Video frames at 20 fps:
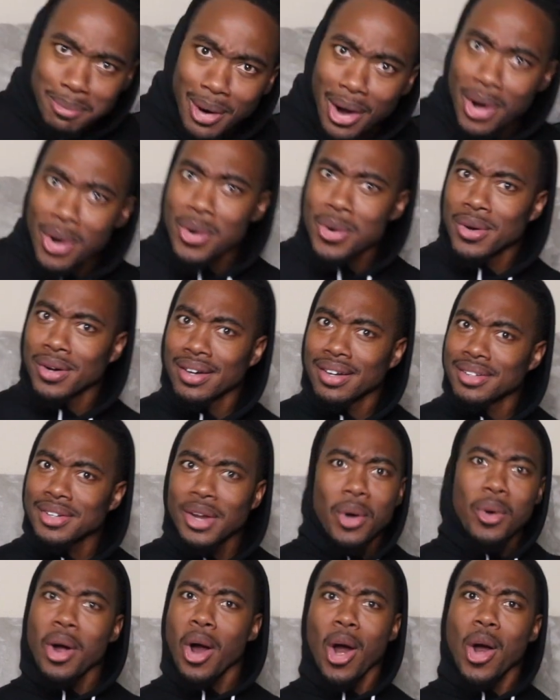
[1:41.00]
bro,
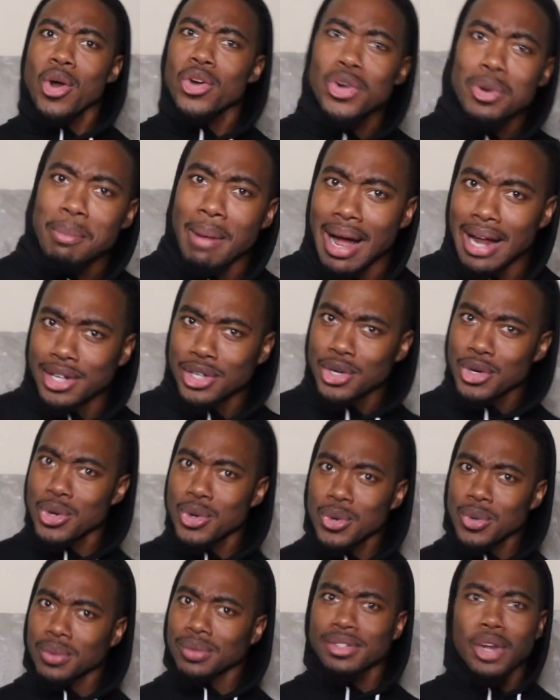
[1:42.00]
don't hurt him, my
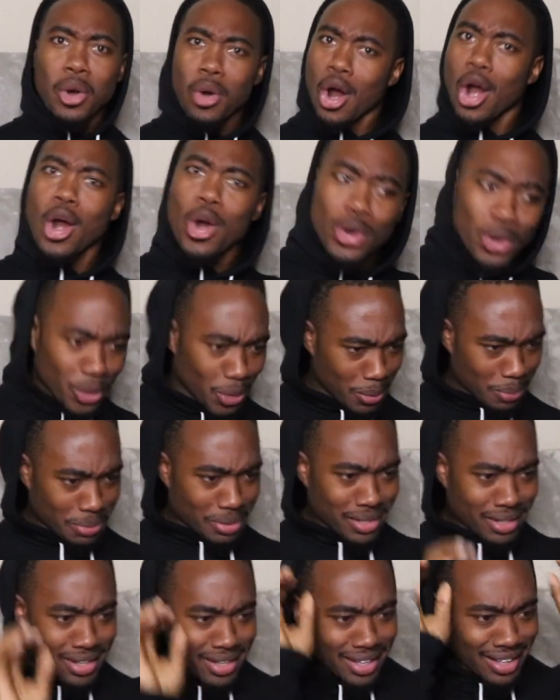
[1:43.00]
dude. Don't hurt him.
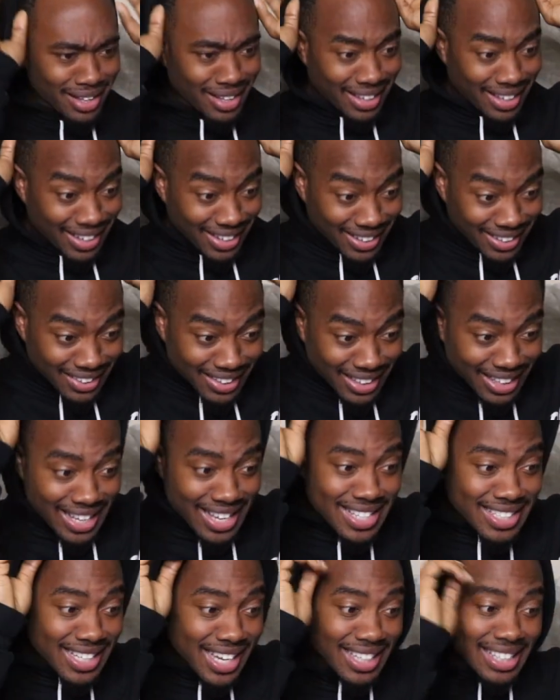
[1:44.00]

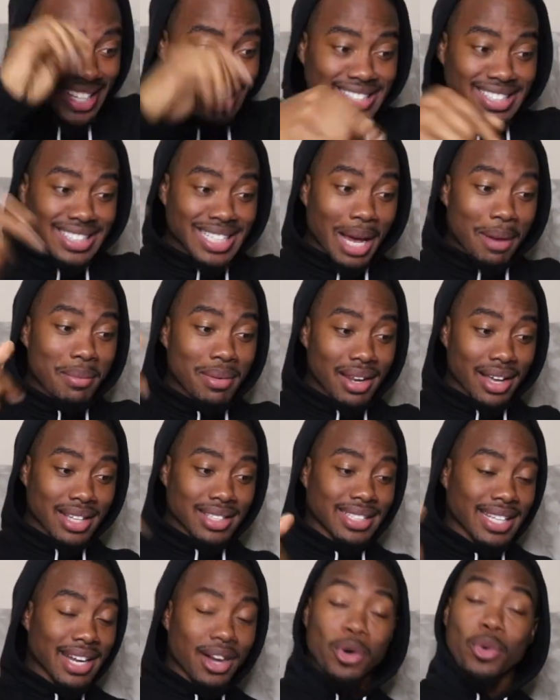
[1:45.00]
He said these the type of
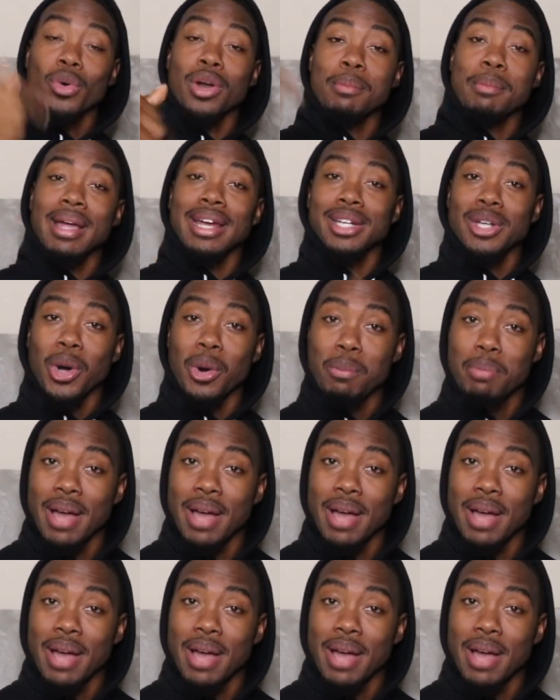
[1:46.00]
niggas that don't want to make no